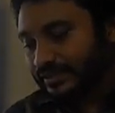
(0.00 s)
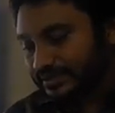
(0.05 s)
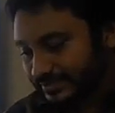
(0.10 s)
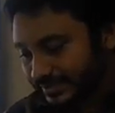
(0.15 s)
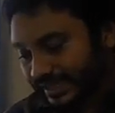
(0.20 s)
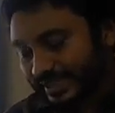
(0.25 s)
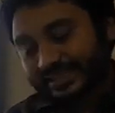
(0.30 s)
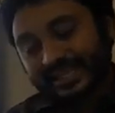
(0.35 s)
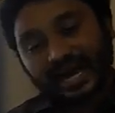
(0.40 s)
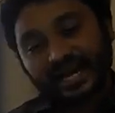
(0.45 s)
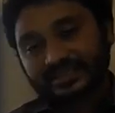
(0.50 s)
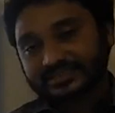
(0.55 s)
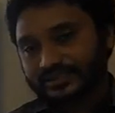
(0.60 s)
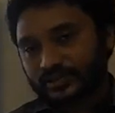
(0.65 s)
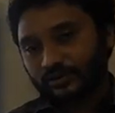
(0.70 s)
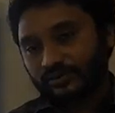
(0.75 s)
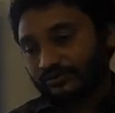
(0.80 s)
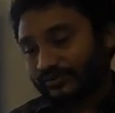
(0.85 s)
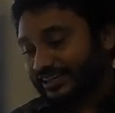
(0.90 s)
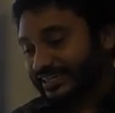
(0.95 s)
See, the
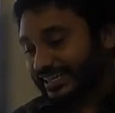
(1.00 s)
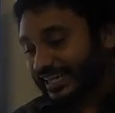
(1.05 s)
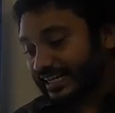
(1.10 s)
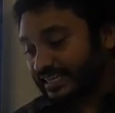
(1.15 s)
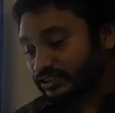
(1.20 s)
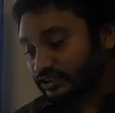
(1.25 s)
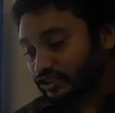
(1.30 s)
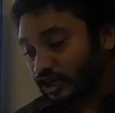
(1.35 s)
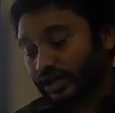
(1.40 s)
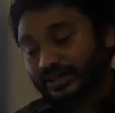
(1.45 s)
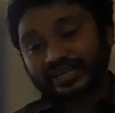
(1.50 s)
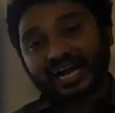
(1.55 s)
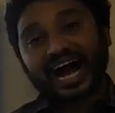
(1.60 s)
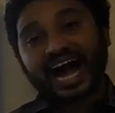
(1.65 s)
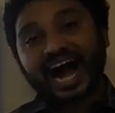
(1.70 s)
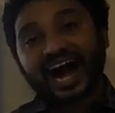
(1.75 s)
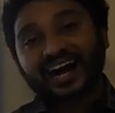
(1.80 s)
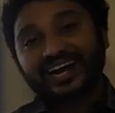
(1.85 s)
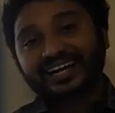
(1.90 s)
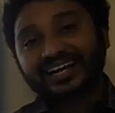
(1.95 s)
answer will be, she is not
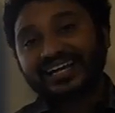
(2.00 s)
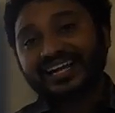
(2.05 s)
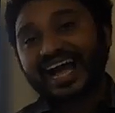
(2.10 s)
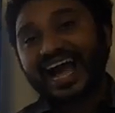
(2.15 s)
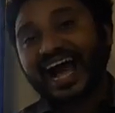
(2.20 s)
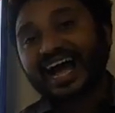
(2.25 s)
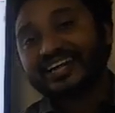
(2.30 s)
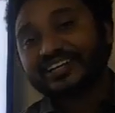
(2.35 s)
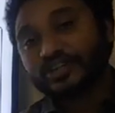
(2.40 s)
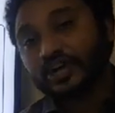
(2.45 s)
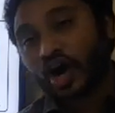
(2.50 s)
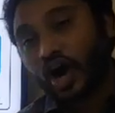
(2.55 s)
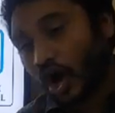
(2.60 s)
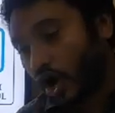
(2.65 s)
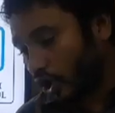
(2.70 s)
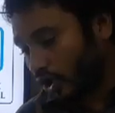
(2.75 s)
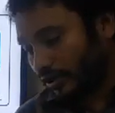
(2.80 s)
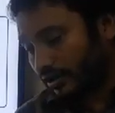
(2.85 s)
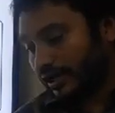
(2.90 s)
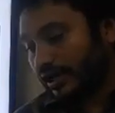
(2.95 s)
ugly at
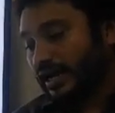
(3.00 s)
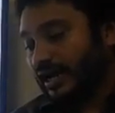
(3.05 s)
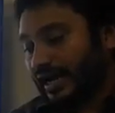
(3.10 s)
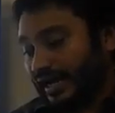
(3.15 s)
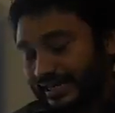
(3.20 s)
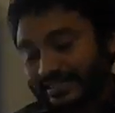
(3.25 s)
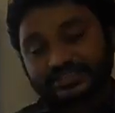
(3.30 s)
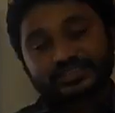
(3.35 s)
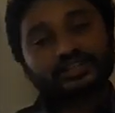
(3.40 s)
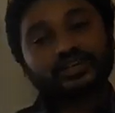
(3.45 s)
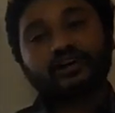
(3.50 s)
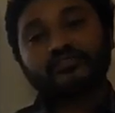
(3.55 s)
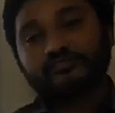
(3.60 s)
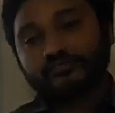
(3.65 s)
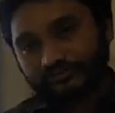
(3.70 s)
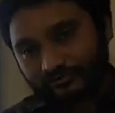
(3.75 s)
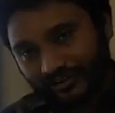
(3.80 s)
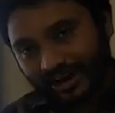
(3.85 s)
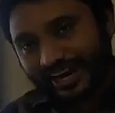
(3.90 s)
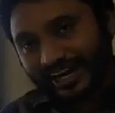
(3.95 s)
all. Instead
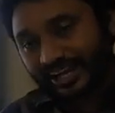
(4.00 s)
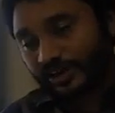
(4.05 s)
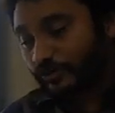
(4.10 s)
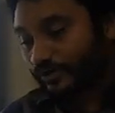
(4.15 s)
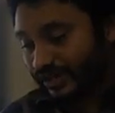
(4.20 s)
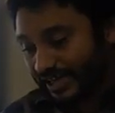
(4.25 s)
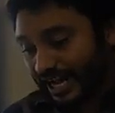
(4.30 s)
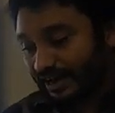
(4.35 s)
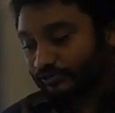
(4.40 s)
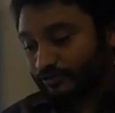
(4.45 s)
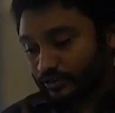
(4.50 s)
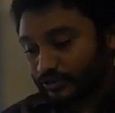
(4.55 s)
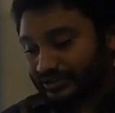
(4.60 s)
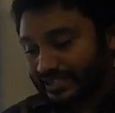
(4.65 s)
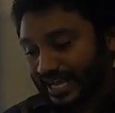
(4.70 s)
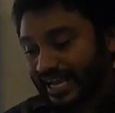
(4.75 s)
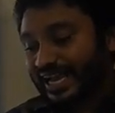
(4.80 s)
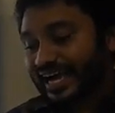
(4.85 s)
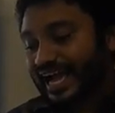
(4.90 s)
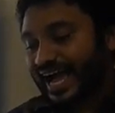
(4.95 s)
of very, we have to
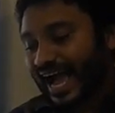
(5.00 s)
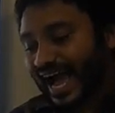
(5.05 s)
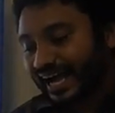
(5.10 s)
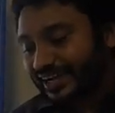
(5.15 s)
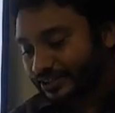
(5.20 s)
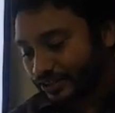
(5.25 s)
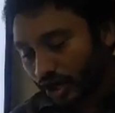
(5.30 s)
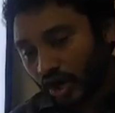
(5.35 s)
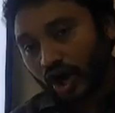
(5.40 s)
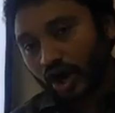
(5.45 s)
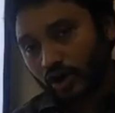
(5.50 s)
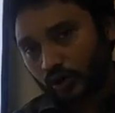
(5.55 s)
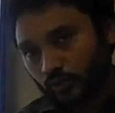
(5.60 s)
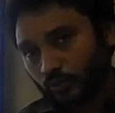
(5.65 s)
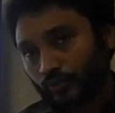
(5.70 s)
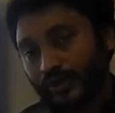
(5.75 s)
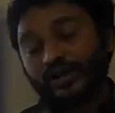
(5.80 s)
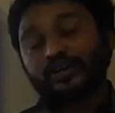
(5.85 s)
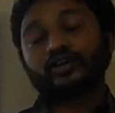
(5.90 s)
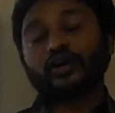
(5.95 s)
say at all
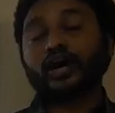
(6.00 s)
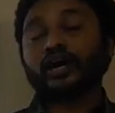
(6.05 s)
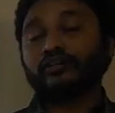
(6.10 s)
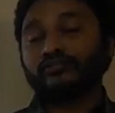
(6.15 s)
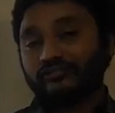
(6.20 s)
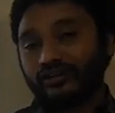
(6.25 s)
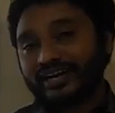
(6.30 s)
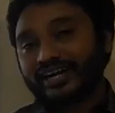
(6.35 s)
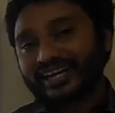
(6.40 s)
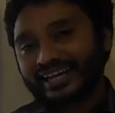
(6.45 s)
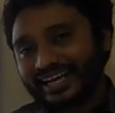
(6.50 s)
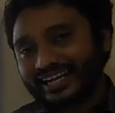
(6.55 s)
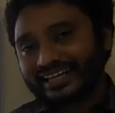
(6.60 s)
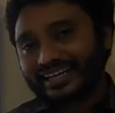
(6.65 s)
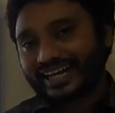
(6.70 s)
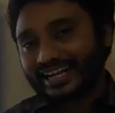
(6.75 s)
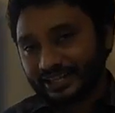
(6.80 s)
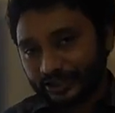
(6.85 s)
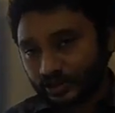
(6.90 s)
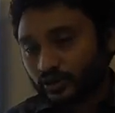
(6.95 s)
when converting it
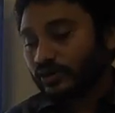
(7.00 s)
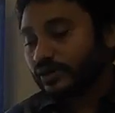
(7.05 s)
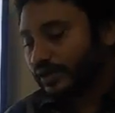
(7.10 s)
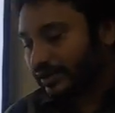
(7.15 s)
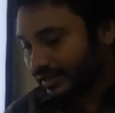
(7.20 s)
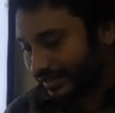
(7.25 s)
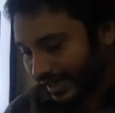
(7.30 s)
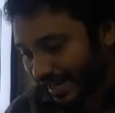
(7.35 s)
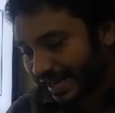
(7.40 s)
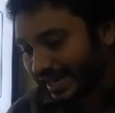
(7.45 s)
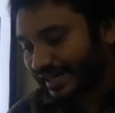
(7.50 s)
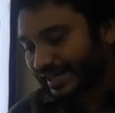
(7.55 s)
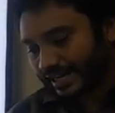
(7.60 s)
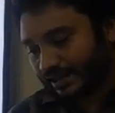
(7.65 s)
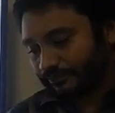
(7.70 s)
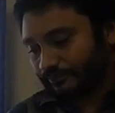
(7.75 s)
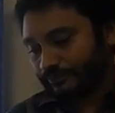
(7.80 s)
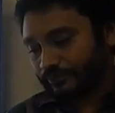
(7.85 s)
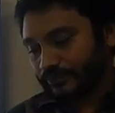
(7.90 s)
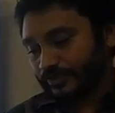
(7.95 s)
into
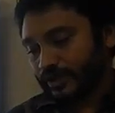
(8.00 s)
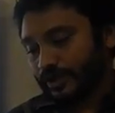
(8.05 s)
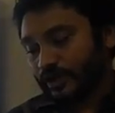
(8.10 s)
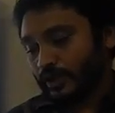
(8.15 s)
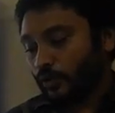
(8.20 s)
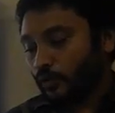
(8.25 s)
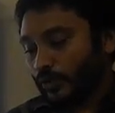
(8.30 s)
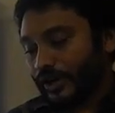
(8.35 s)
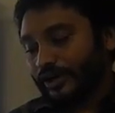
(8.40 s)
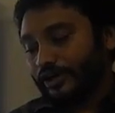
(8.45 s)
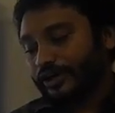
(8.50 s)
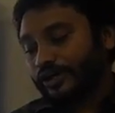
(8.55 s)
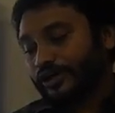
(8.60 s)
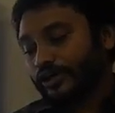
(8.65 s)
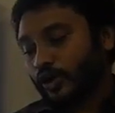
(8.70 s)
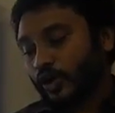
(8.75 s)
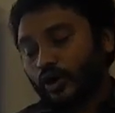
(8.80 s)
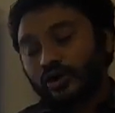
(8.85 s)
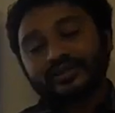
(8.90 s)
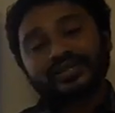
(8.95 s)
negative. When we
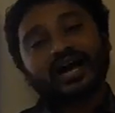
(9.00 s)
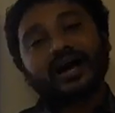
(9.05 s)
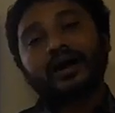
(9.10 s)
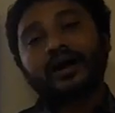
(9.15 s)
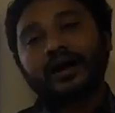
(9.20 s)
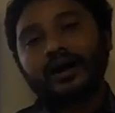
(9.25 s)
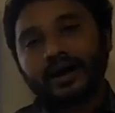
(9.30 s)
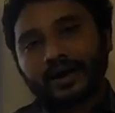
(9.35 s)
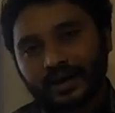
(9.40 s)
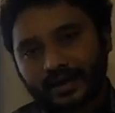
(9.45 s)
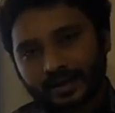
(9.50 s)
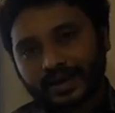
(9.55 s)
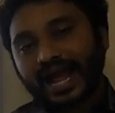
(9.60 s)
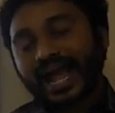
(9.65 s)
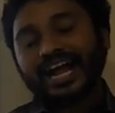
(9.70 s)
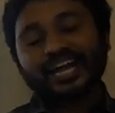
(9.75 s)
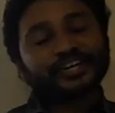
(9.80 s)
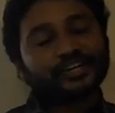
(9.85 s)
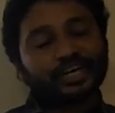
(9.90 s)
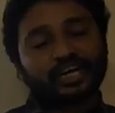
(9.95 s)
know the
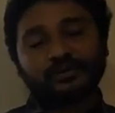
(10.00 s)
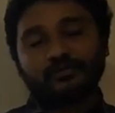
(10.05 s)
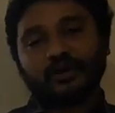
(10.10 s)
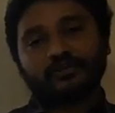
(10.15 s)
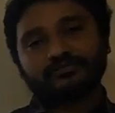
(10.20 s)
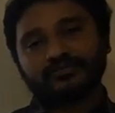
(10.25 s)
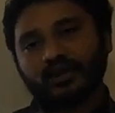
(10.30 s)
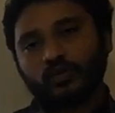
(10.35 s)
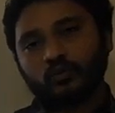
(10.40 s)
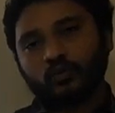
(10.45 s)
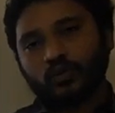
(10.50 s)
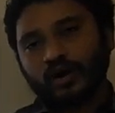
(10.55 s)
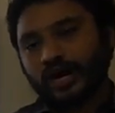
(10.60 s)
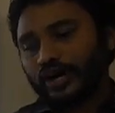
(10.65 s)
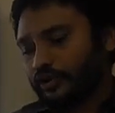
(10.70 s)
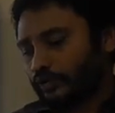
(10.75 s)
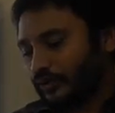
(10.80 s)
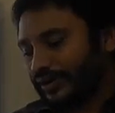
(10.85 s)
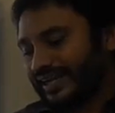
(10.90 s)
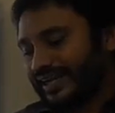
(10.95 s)
antonym of the
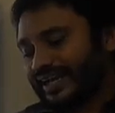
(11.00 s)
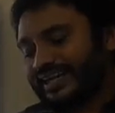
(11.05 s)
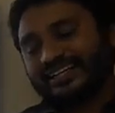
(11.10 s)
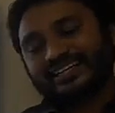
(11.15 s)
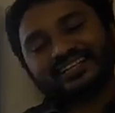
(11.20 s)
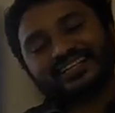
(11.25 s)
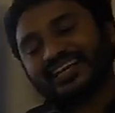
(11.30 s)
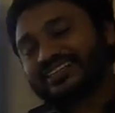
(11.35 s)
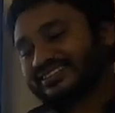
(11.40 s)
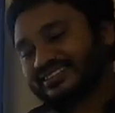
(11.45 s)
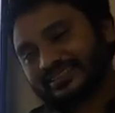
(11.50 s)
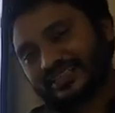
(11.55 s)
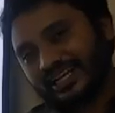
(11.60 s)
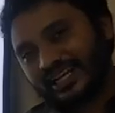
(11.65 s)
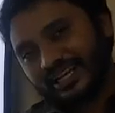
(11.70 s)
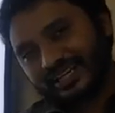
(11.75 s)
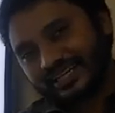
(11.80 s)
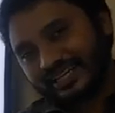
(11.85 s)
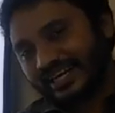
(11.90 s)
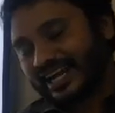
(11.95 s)
word, we can just
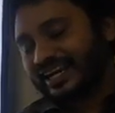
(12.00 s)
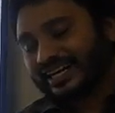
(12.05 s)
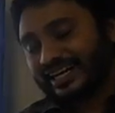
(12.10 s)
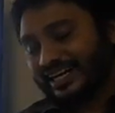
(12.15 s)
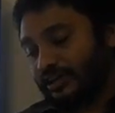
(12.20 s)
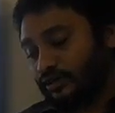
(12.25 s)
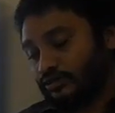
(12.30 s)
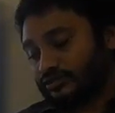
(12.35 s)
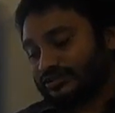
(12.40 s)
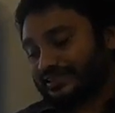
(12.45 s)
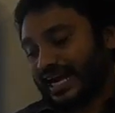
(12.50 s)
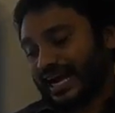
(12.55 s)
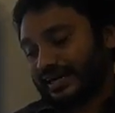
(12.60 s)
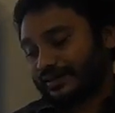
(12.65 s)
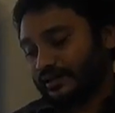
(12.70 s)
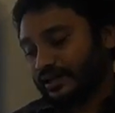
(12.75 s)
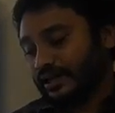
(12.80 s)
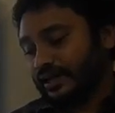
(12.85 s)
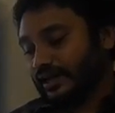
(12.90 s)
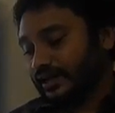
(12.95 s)
directly use
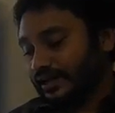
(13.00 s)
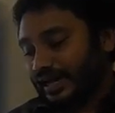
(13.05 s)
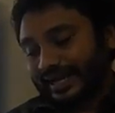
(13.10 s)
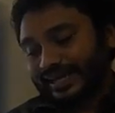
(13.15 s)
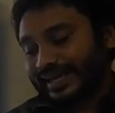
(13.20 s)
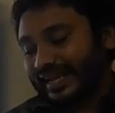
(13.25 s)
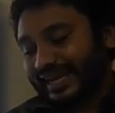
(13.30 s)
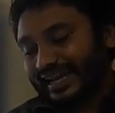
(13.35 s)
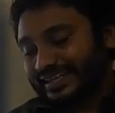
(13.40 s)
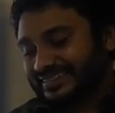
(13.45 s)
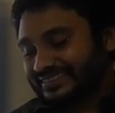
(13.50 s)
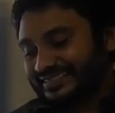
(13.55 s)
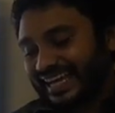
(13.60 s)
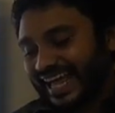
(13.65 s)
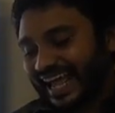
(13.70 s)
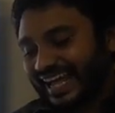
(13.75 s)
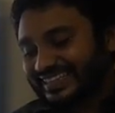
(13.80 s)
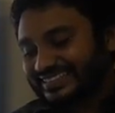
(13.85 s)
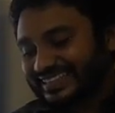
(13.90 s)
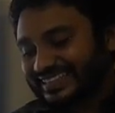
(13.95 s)
that. Like he is
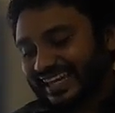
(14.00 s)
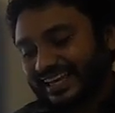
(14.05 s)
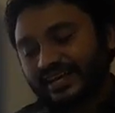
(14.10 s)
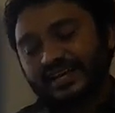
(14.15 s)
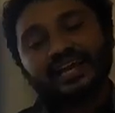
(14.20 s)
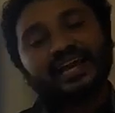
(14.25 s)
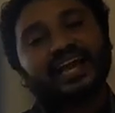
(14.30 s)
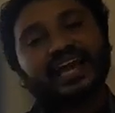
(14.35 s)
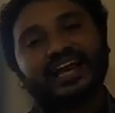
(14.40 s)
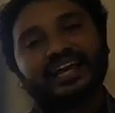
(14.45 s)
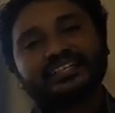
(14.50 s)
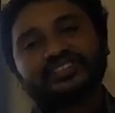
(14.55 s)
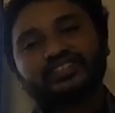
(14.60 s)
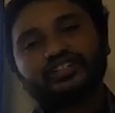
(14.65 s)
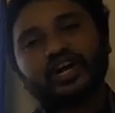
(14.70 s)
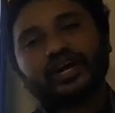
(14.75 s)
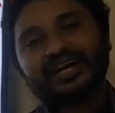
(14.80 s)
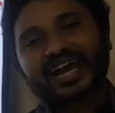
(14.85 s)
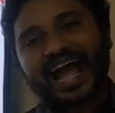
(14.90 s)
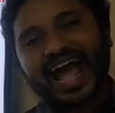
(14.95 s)
lazy, he is
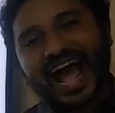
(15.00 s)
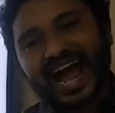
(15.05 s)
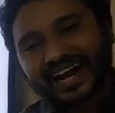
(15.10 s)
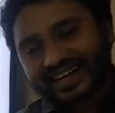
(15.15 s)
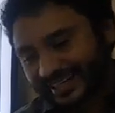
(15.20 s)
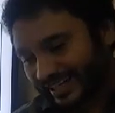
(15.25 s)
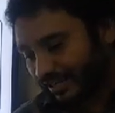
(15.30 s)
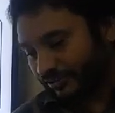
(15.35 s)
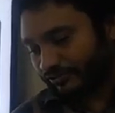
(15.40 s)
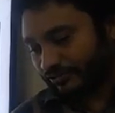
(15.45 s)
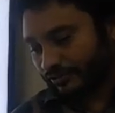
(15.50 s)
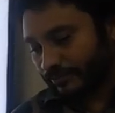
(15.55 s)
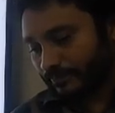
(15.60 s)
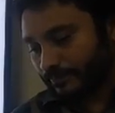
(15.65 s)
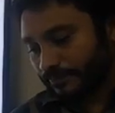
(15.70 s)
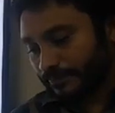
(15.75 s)
not active.